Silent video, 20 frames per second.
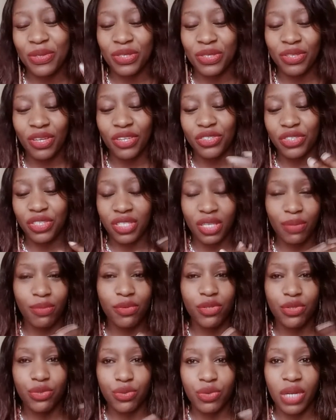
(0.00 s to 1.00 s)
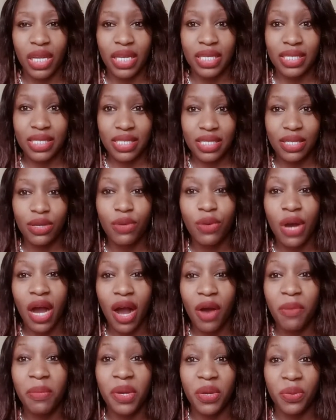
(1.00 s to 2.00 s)
so she's able to see
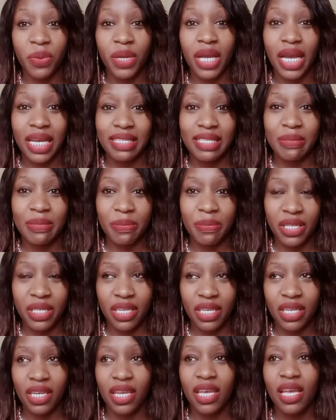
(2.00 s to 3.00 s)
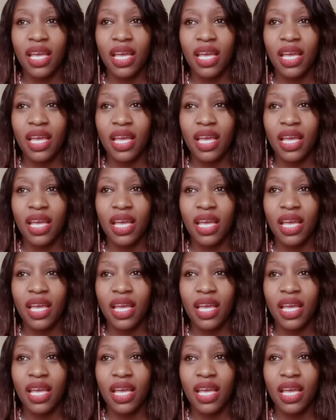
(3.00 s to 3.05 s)
how my week has been,